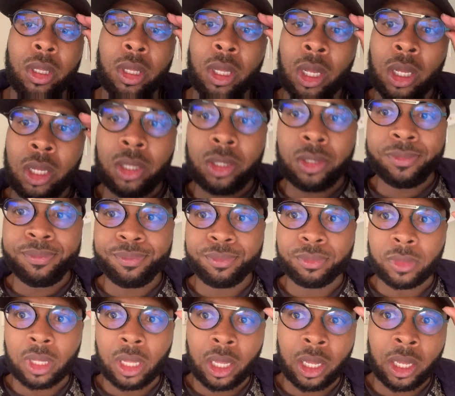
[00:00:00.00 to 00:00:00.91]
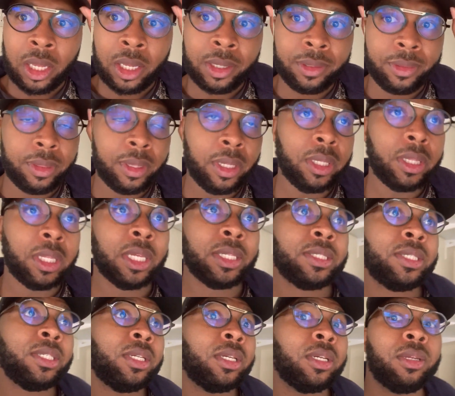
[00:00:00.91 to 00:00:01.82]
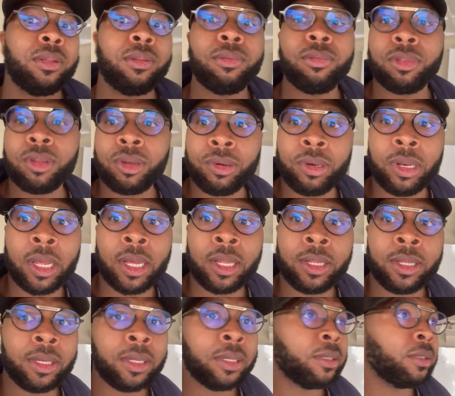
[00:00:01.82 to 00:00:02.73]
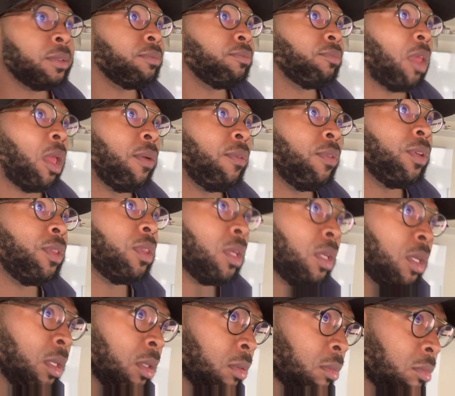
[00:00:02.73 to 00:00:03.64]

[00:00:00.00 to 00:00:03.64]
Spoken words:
Y'all, that's it. They're nailing everything.